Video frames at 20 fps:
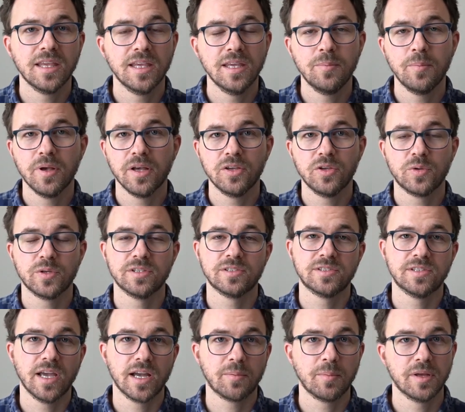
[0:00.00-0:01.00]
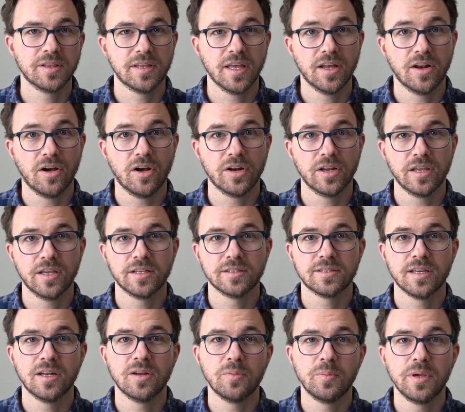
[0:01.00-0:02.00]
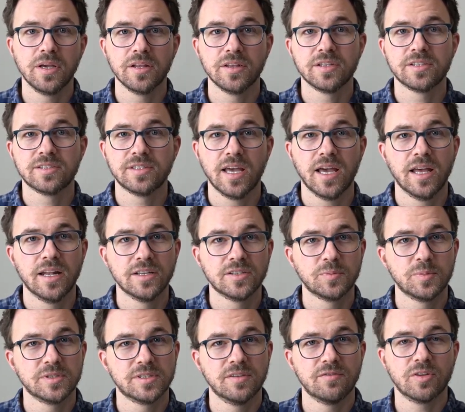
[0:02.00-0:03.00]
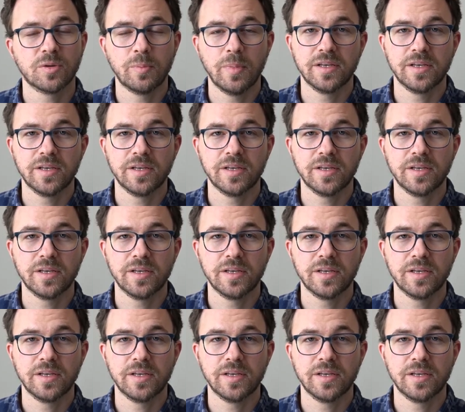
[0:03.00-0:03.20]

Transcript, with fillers: Email, you can segment that audience and to be able to send specific